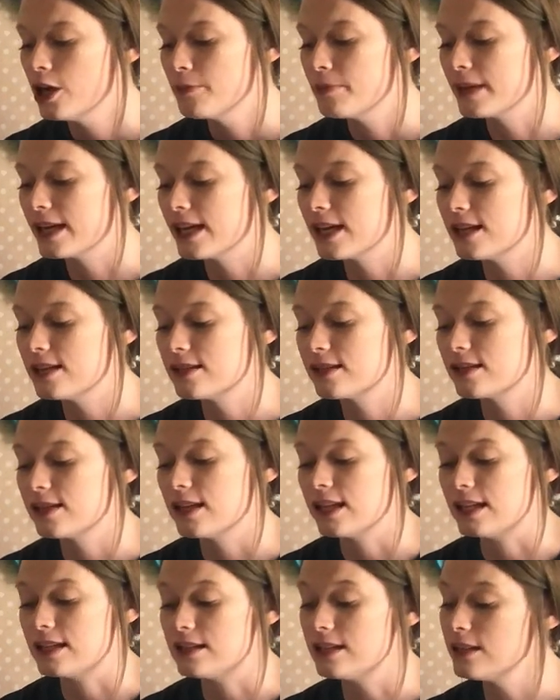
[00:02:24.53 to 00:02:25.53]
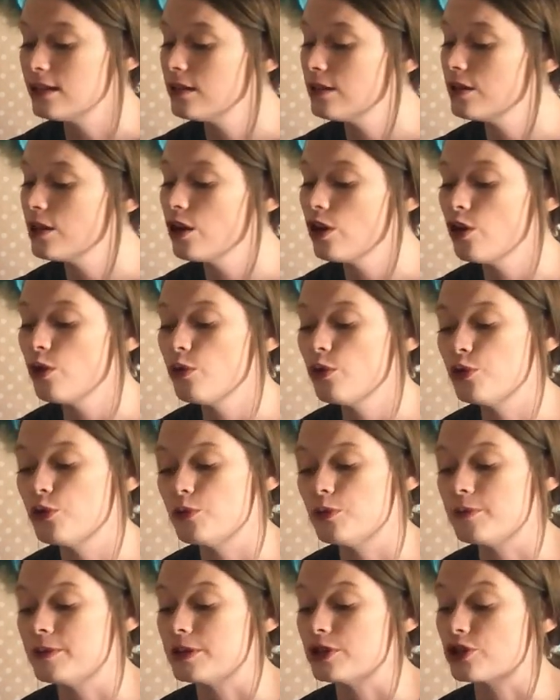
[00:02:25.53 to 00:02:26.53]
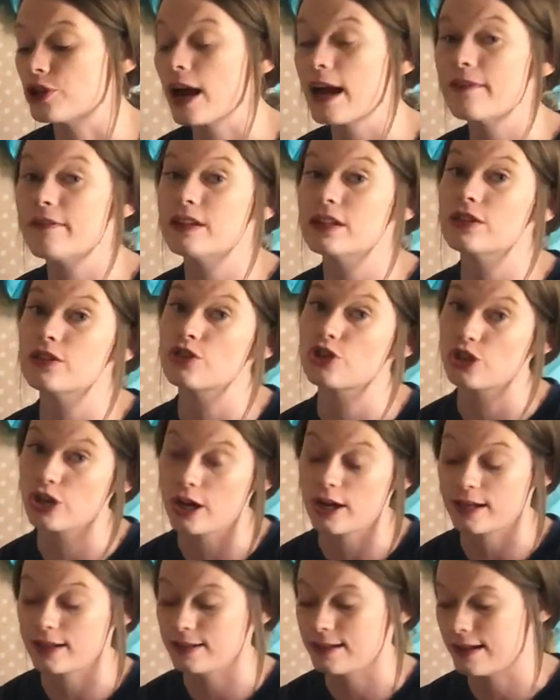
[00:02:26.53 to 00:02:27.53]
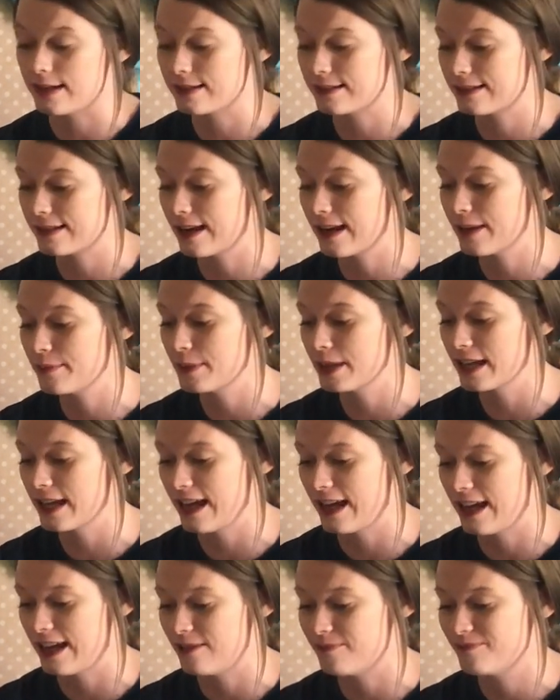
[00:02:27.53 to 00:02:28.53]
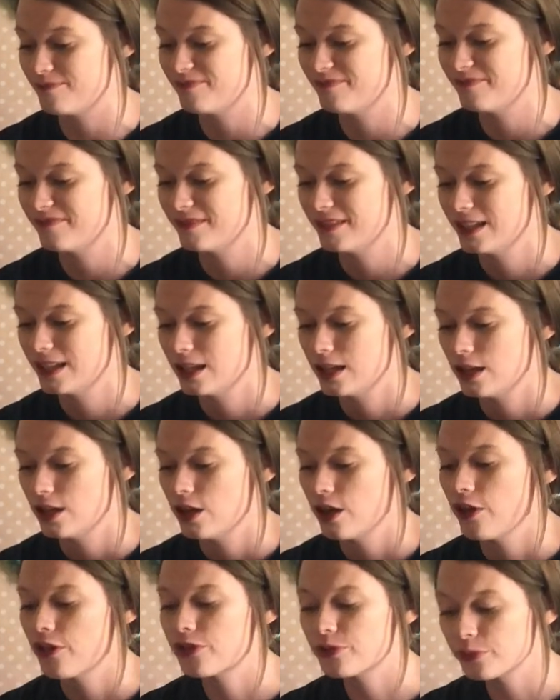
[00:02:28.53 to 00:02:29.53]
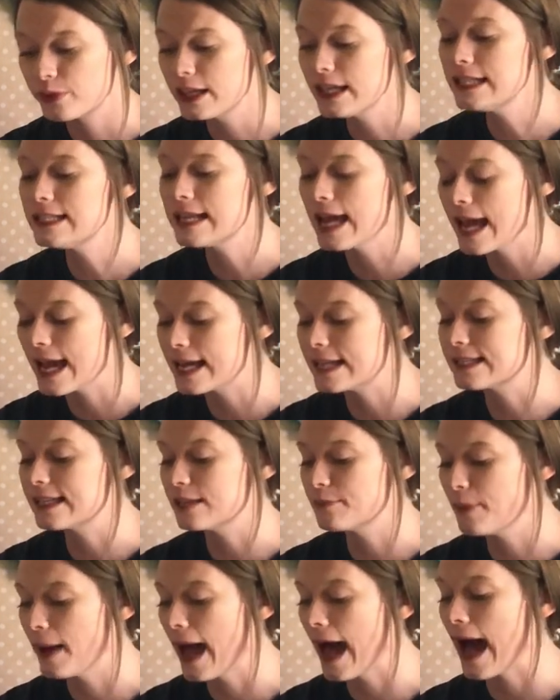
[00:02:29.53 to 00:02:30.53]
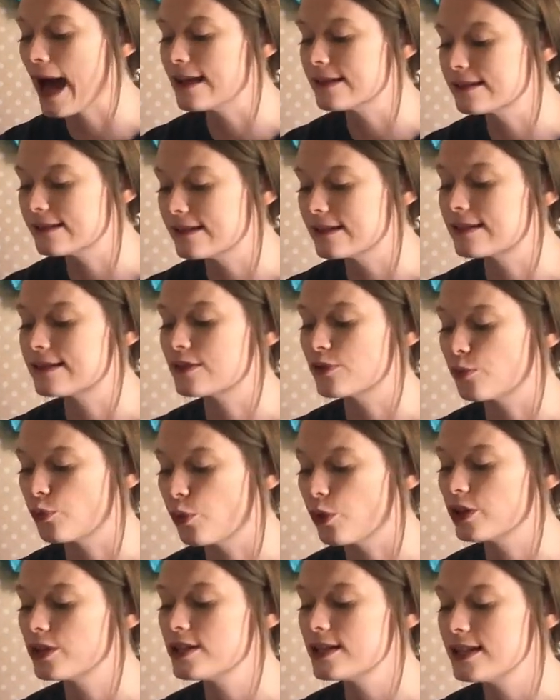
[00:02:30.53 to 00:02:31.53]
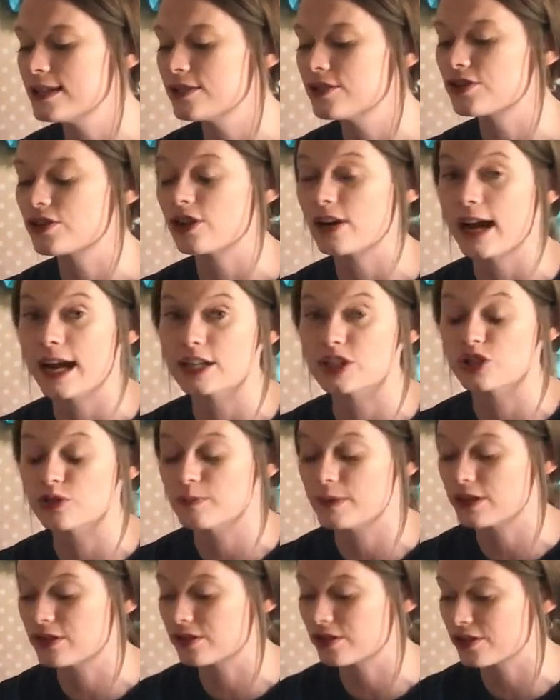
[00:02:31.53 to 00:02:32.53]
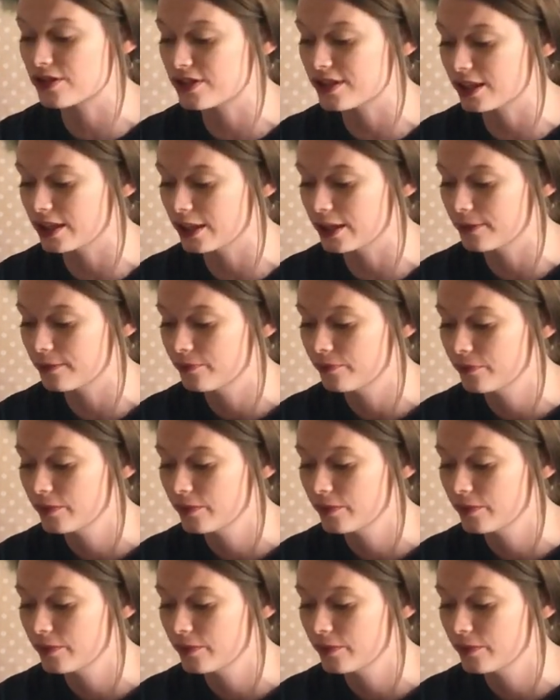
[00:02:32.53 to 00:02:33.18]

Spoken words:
Because he didn't know who would be driving the truck next time it came. 3 days had passed since the warden had scratched Mr. Sir.